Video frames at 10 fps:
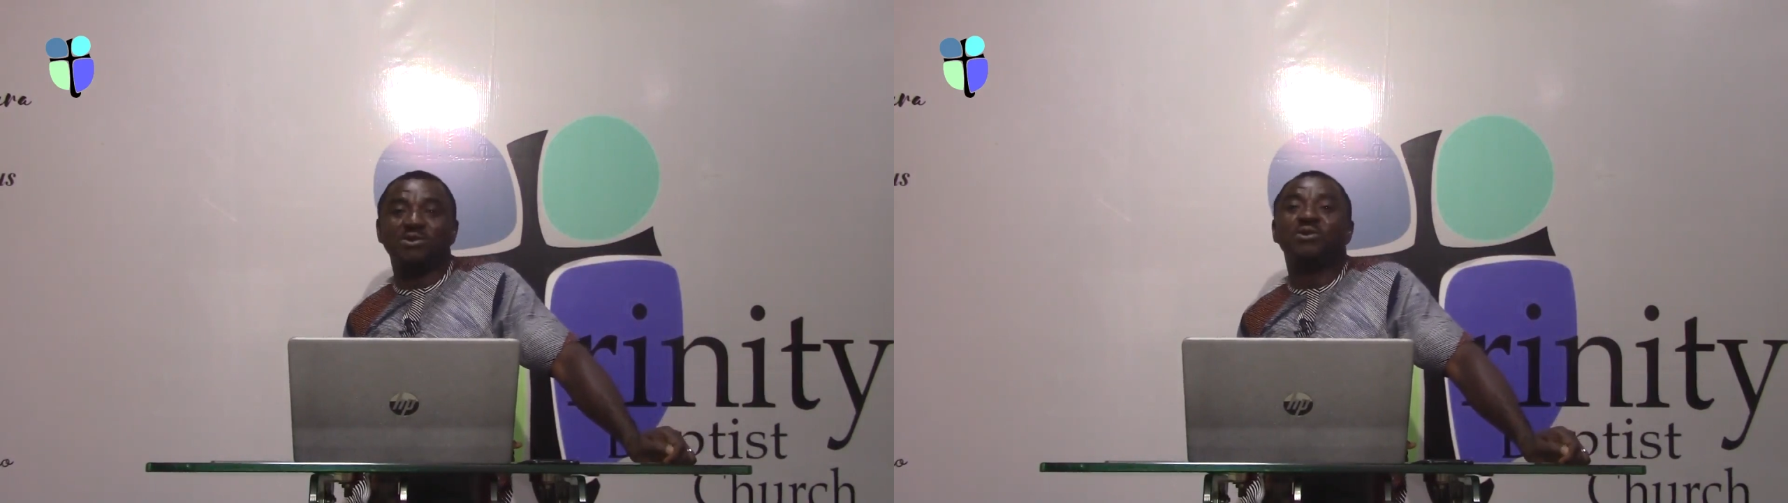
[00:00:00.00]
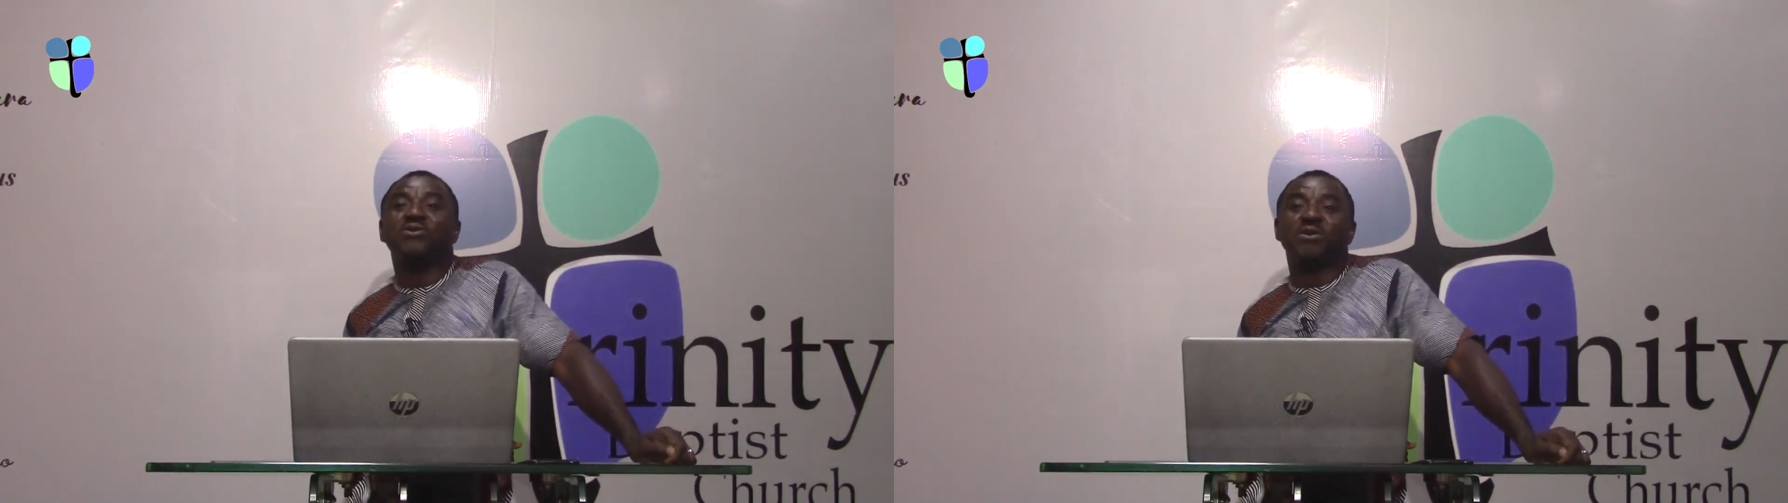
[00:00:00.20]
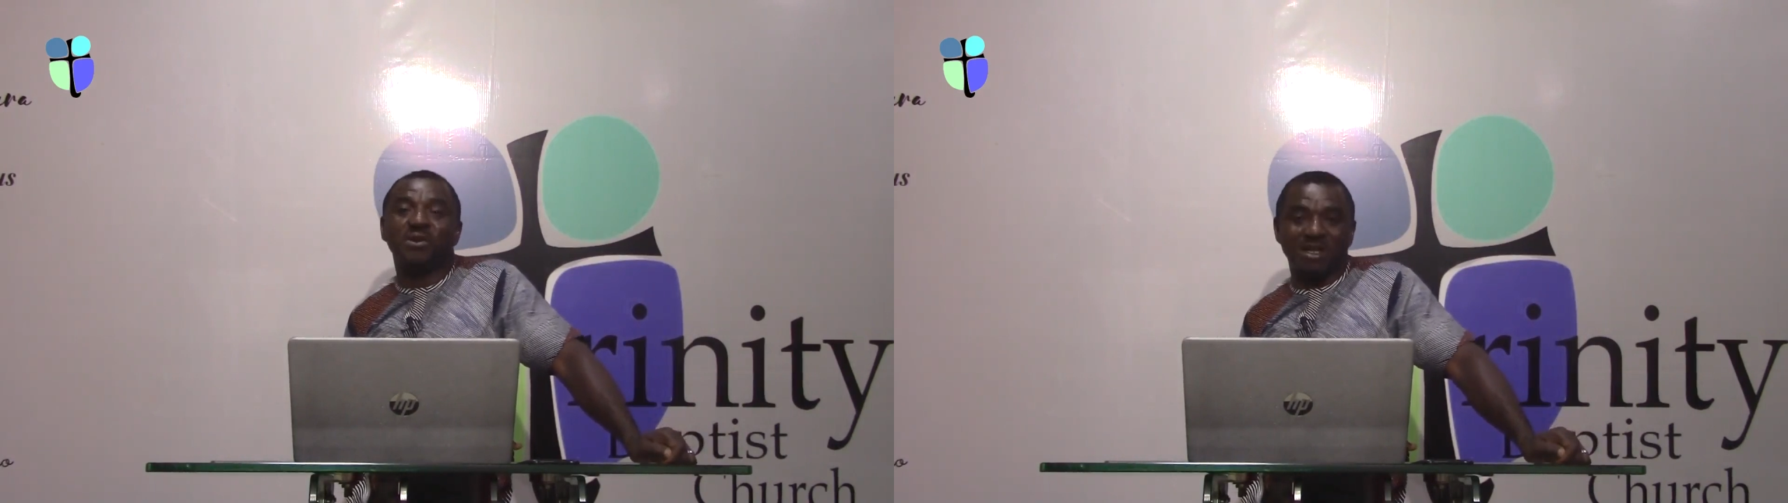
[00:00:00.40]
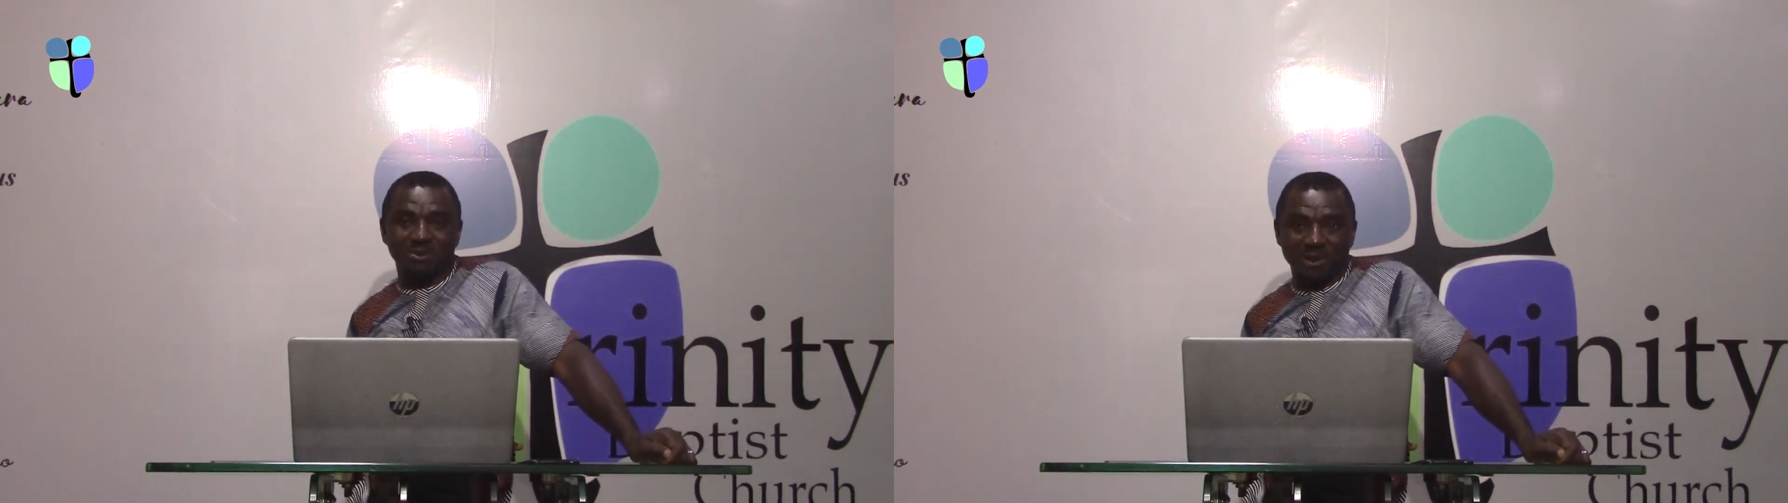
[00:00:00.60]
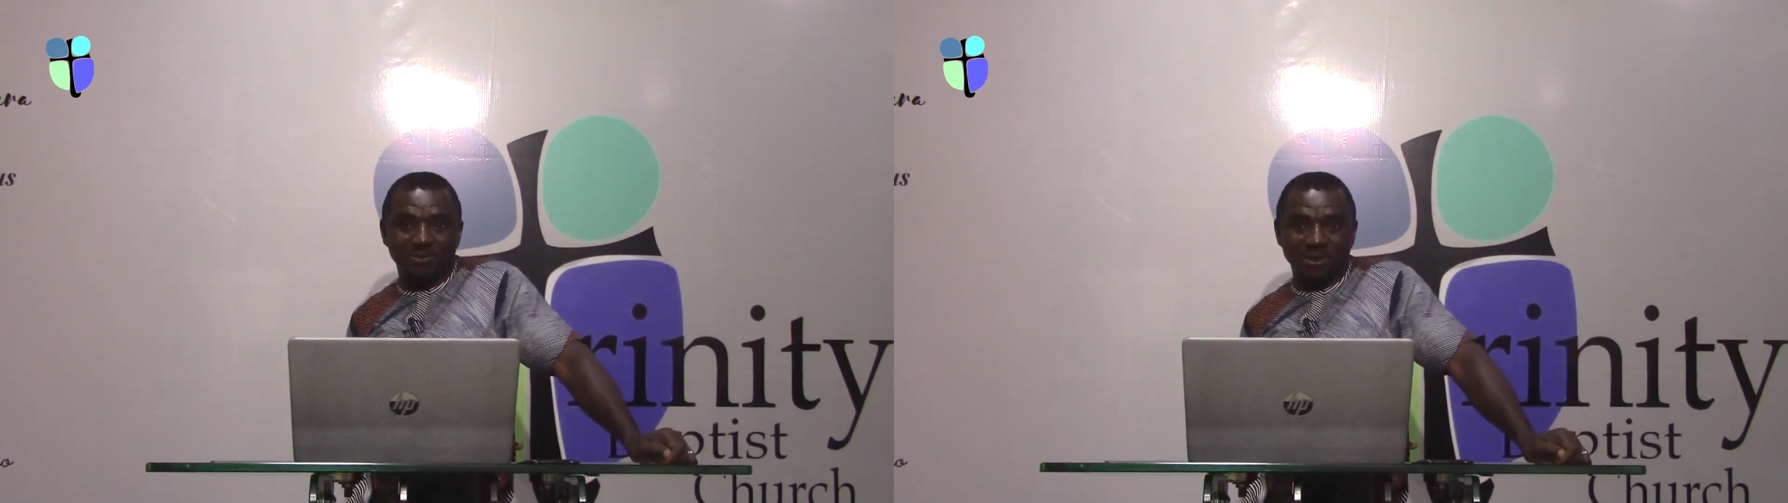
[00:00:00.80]
you will fall at
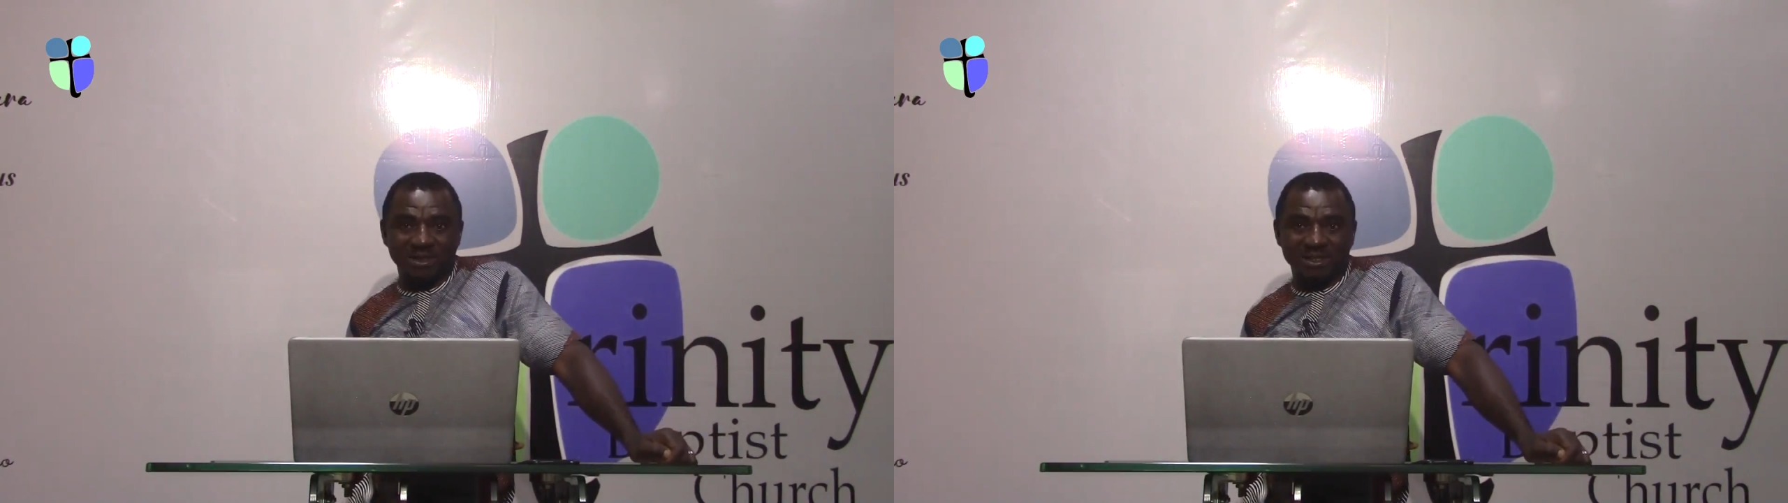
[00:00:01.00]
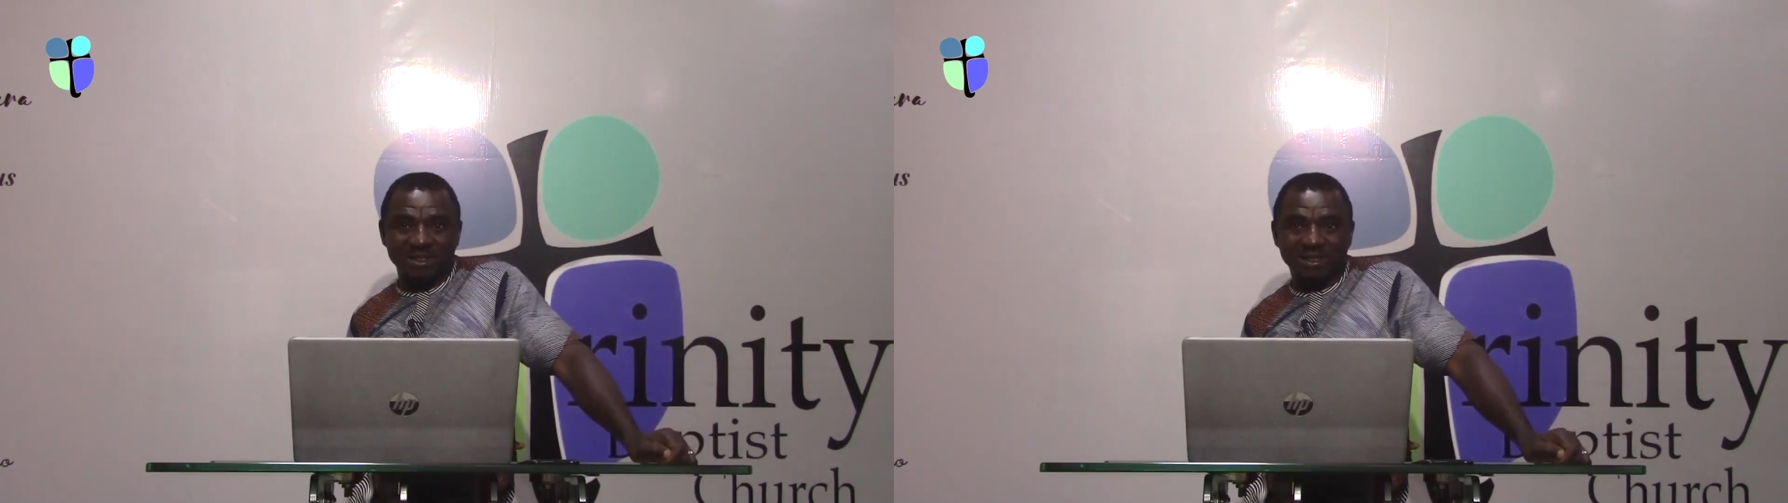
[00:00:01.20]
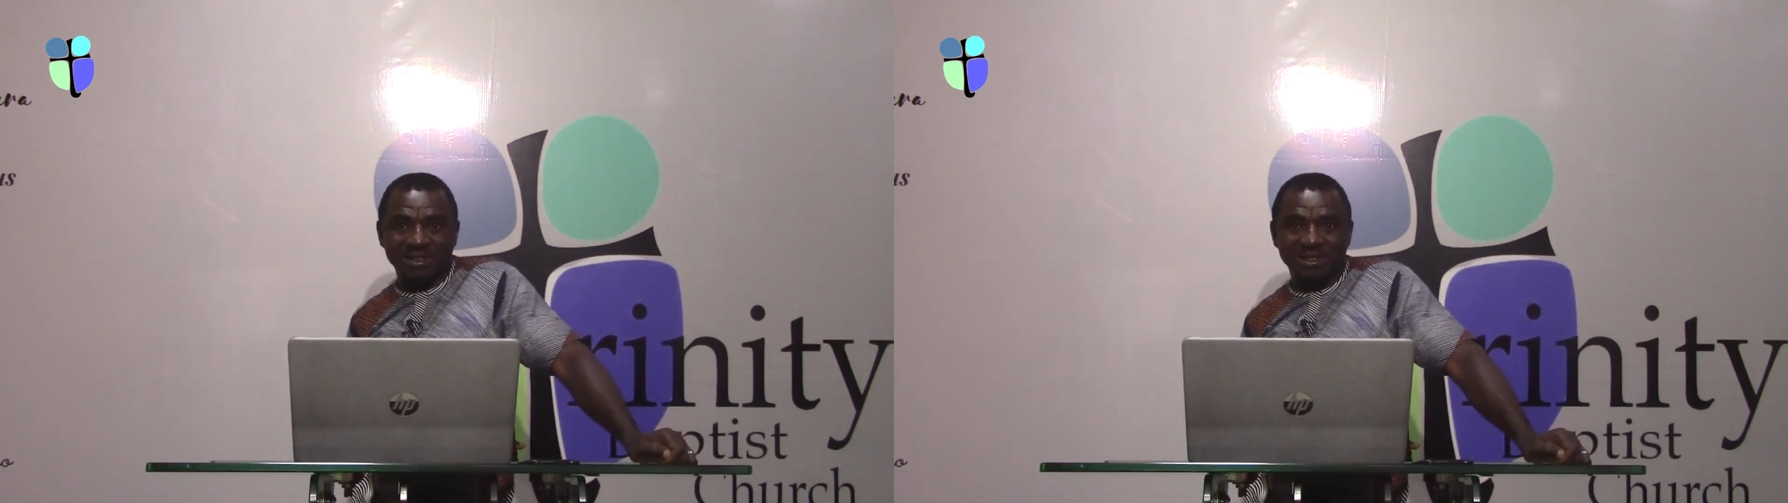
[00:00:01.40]
one point.